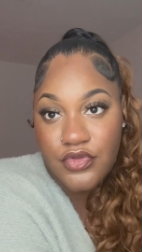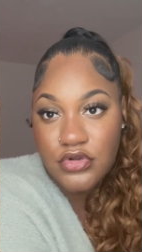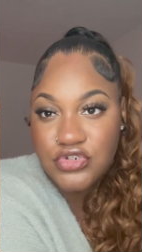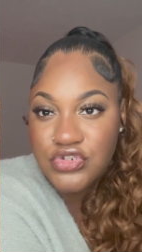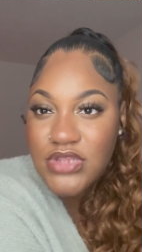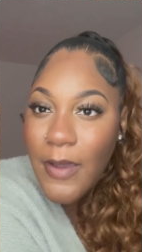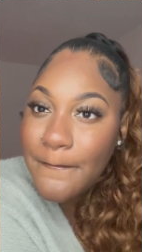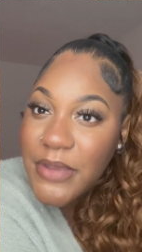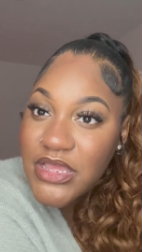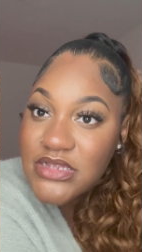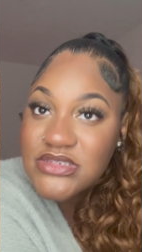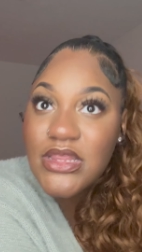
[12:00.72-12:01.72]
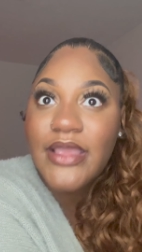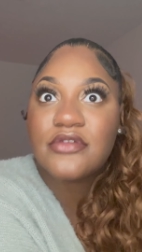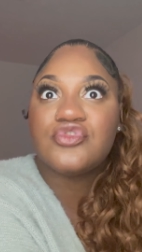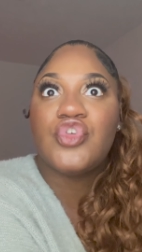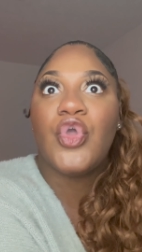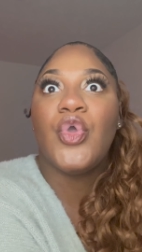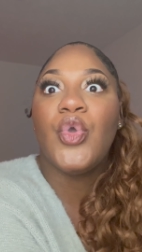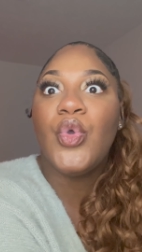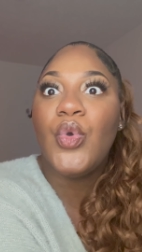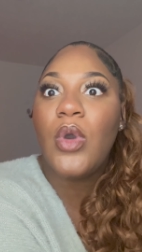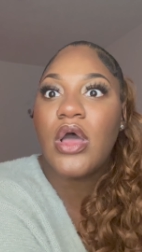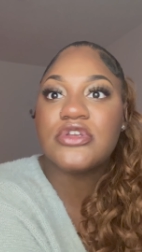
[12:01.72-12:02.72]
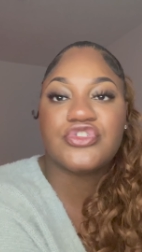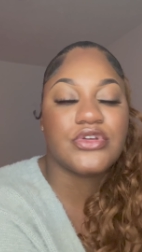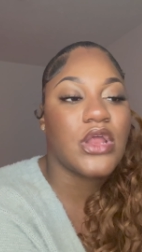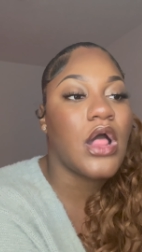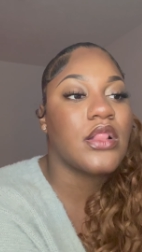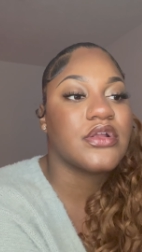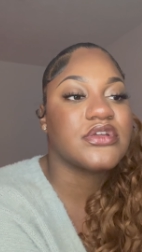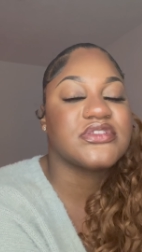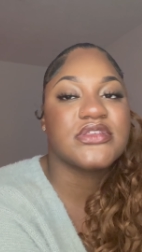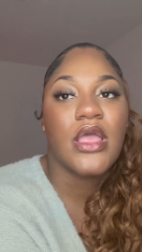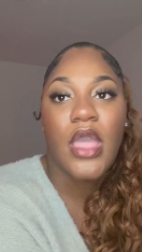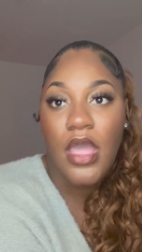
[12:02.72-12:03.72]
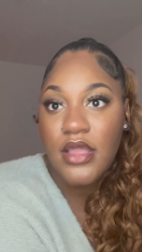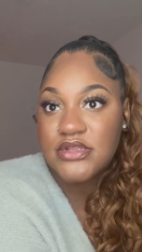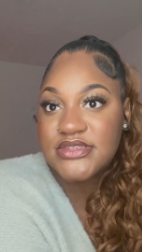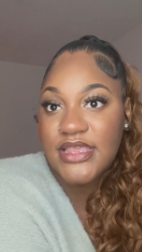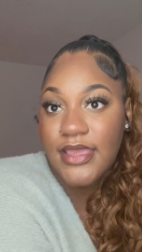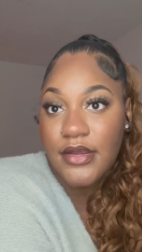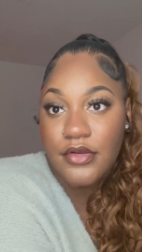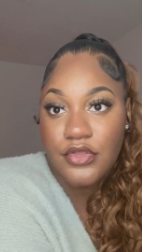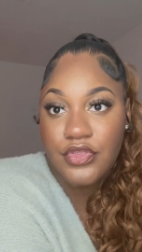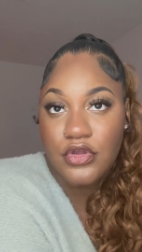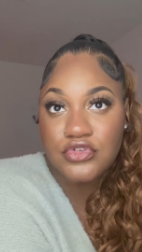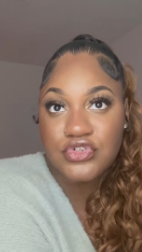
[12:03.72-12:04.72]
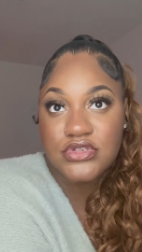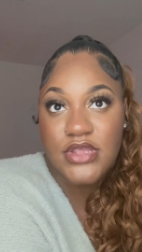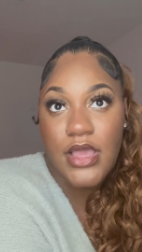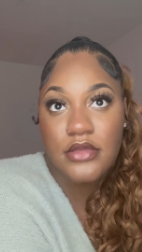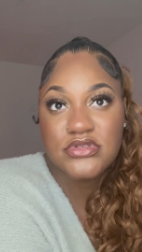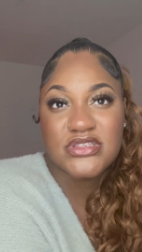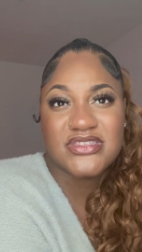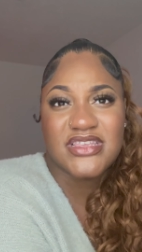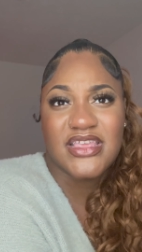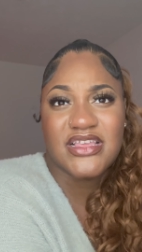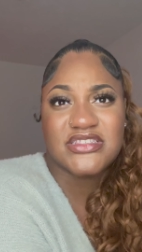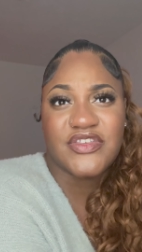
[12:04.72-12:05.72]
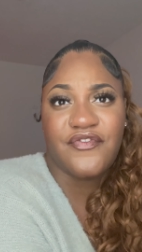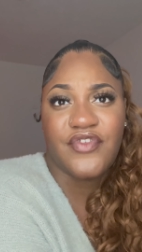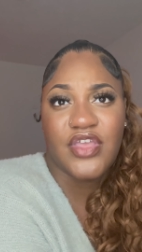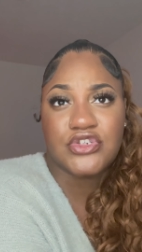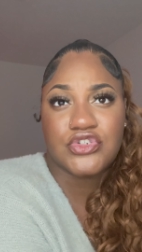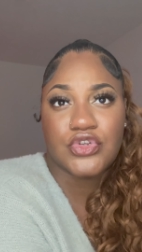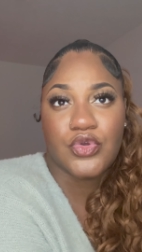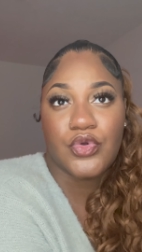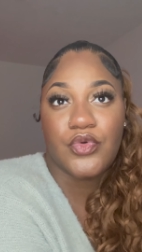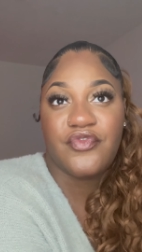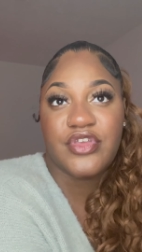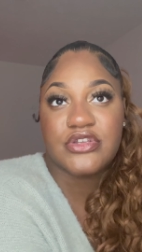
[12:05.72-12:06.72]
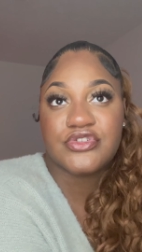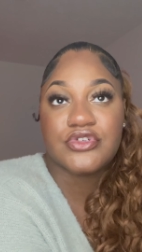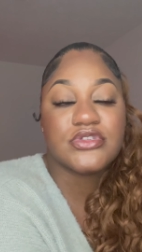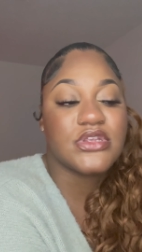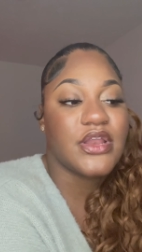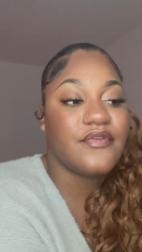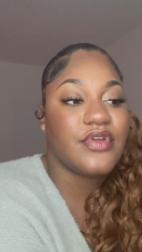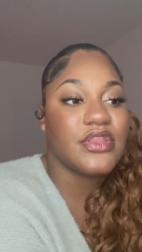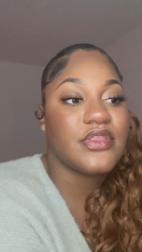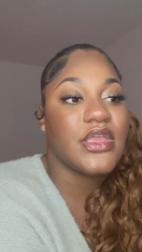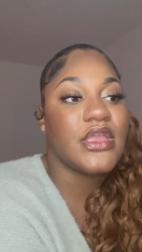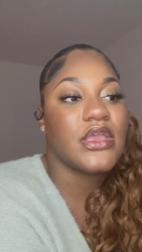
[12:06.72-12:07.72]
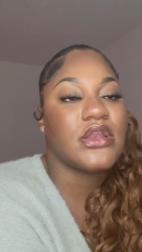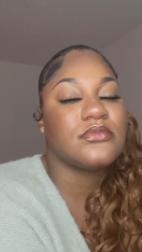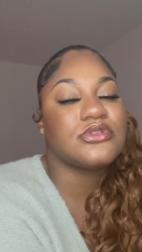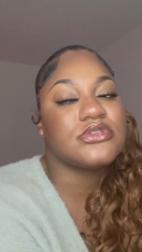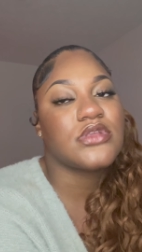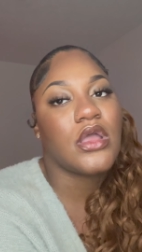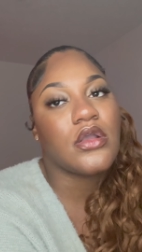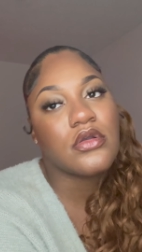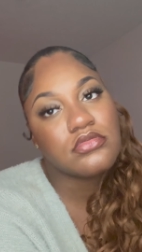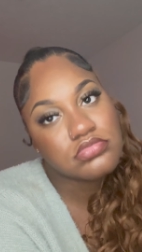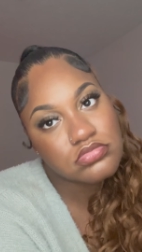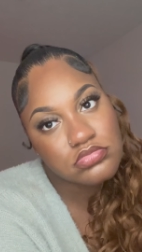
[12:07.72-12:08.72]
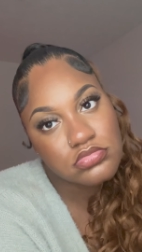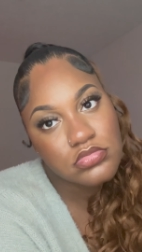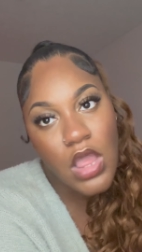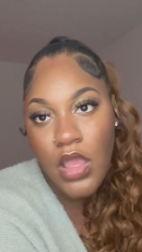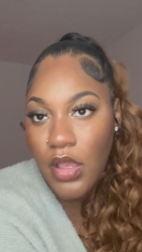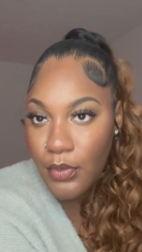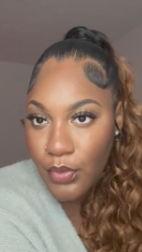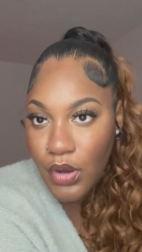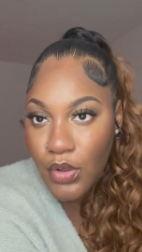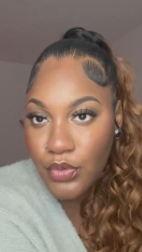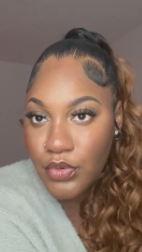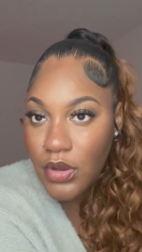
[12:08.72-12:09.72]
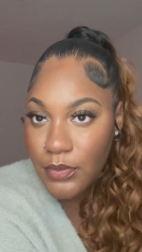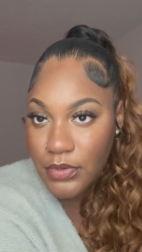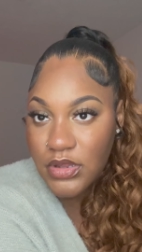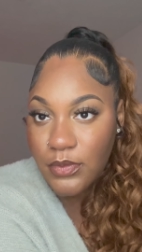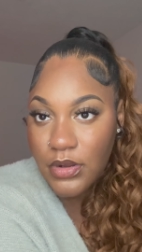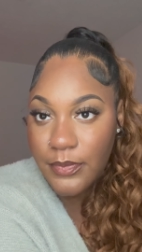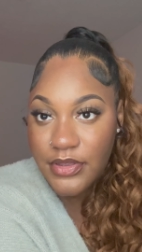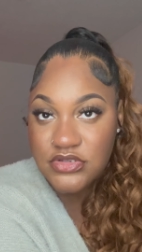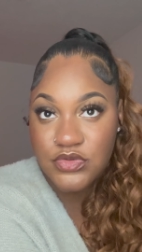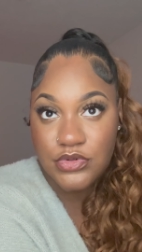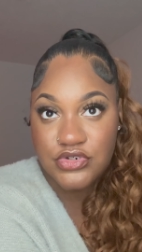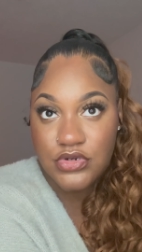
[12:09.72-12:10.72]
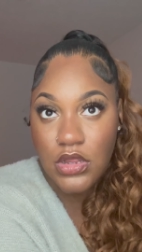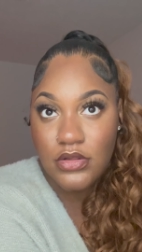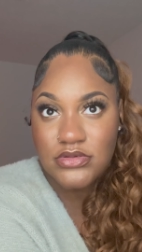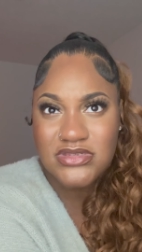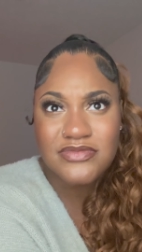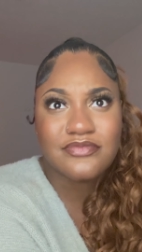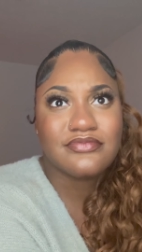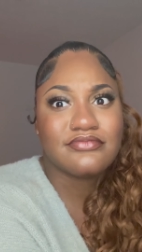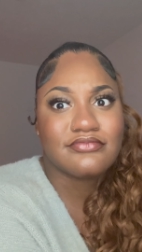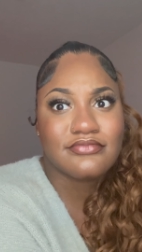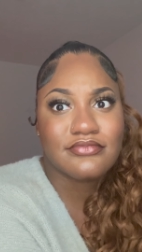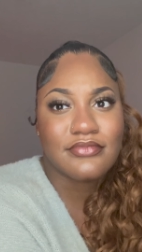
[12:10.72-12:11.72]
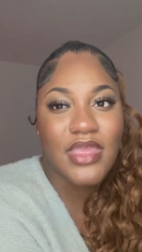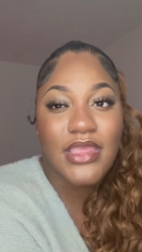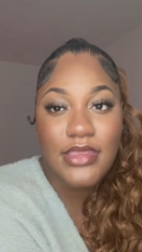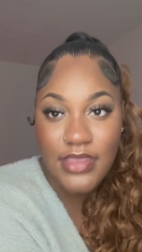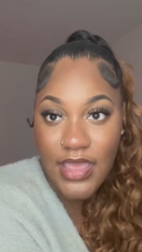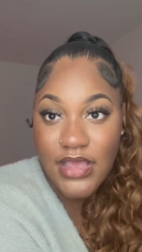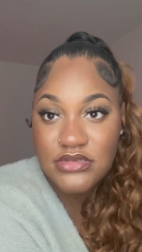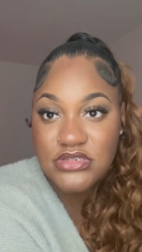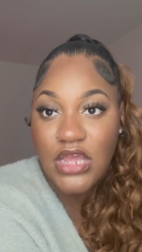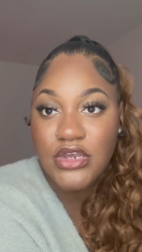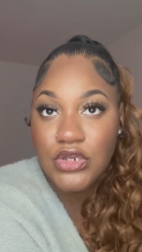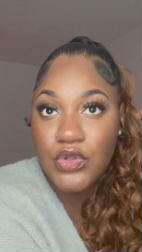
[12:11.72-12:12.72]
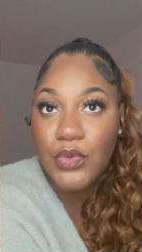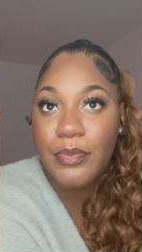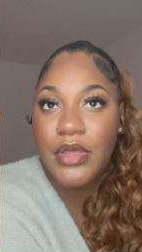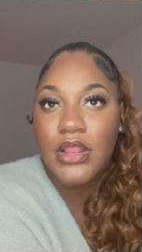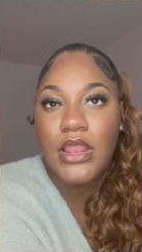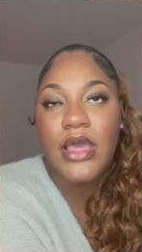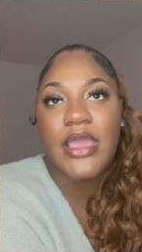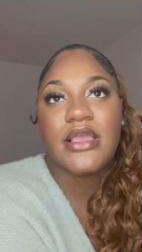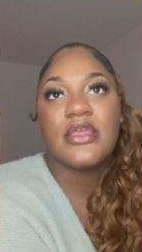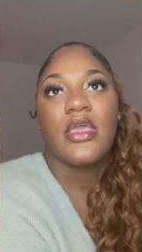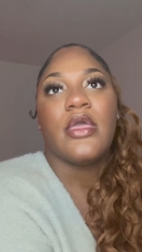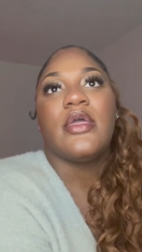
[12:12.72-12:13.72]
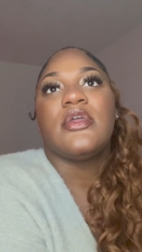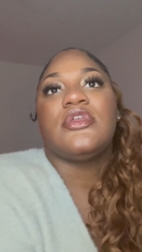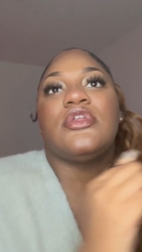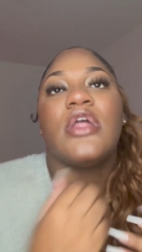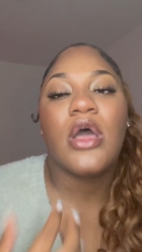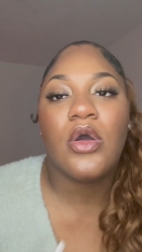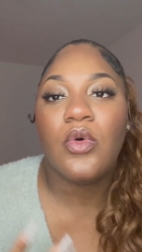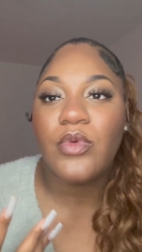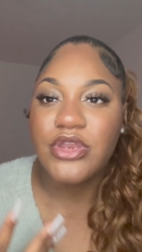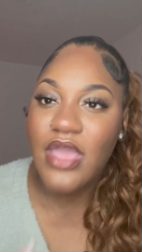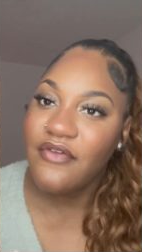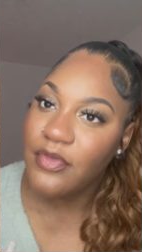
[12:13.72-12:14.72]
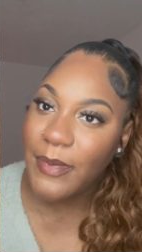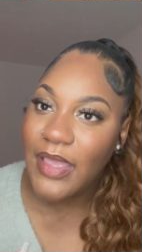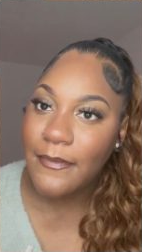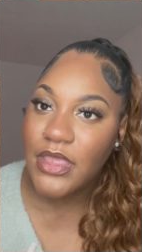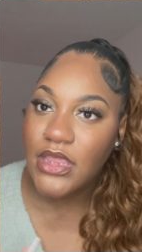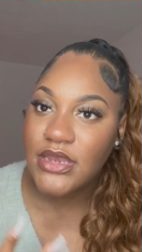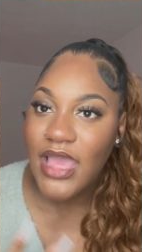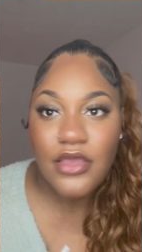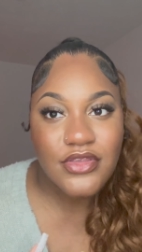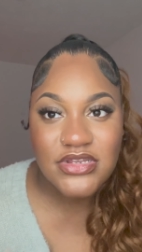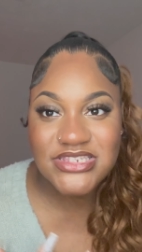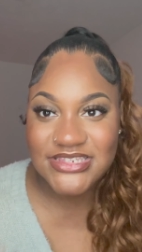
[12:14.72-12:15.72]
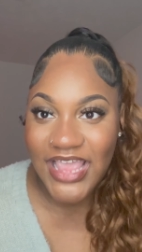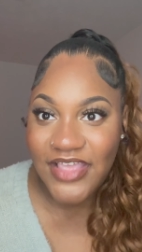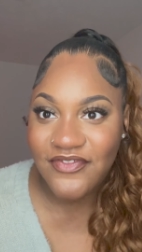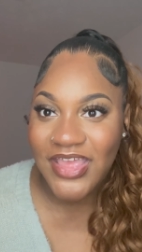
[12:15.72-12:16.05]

ultrasound, but it's like $200 to get another ultrasound to see his facial features and everything. And I'm just like, bro, do I really want to pay $200? Mm, yes, I do. But like, you know, when you have a baby, now you are saving,